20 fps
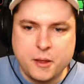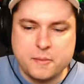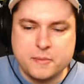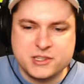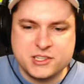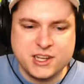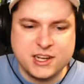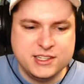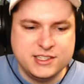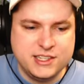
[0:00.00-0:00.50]

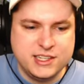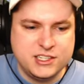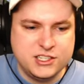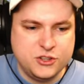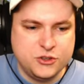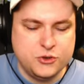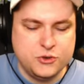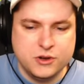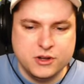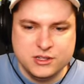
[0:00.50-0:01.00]
besides these
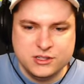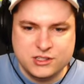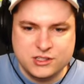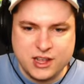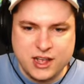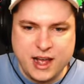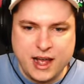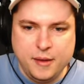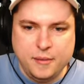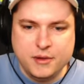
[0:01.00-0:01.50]
two
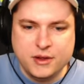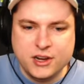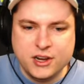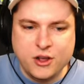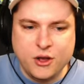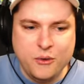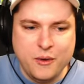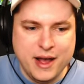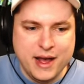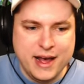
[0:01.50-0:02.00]
units. I'm gonna
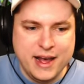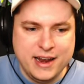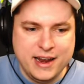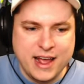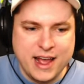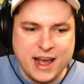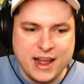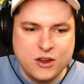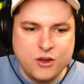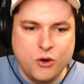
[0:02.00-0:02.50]
go
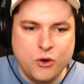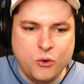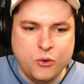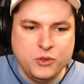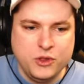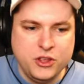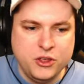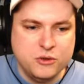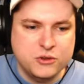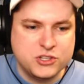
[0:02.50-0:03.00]
ahead and
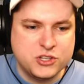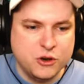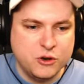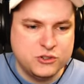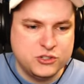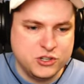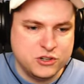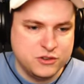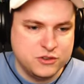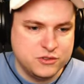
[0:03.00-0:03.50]
only use
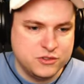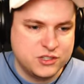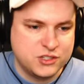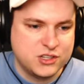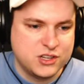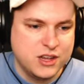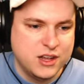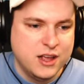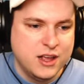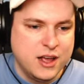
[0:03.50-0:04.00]

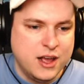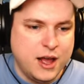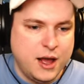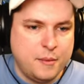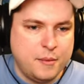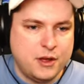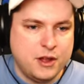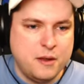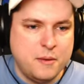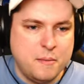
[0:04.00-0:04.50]
Gojo's.
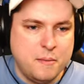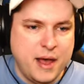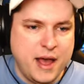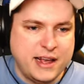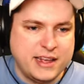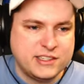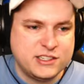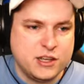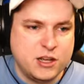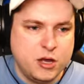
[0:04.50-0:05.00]
I'm gonna
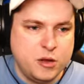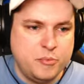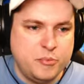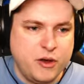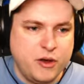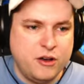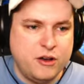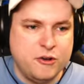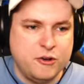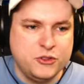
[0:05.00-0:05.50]
max up
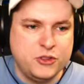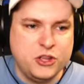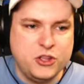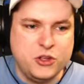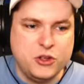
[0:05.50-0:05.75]
all the